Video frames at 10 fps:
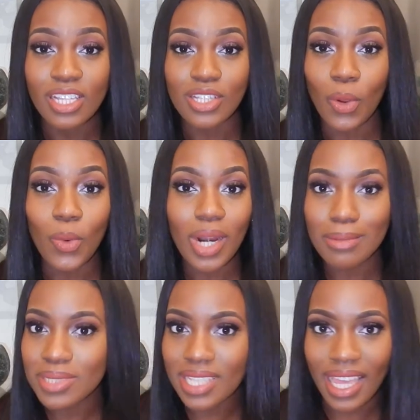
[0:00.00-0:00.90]
So all
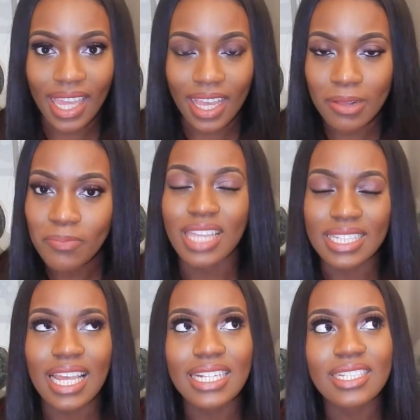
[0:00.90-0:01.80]
I'm saying, they
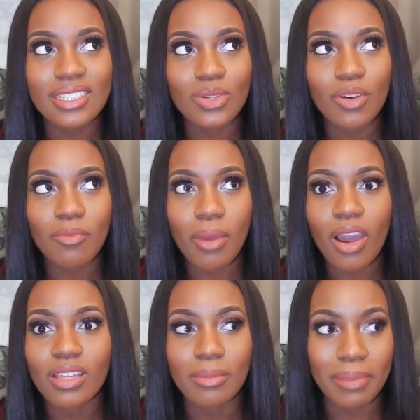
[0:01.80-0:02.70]
tend to sort of
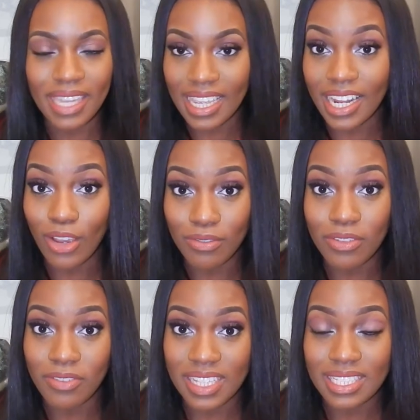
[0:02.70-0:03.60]
mark the beginning of
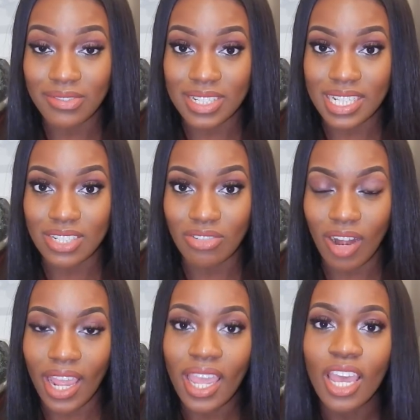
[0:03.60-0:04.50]
the festivities,
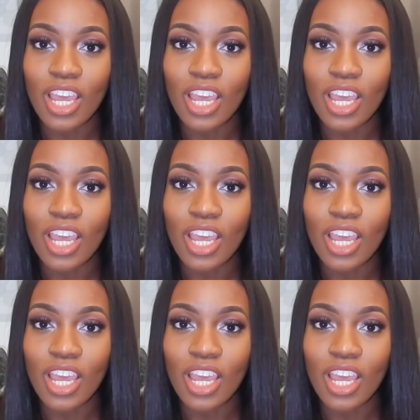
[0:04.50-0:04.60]
right?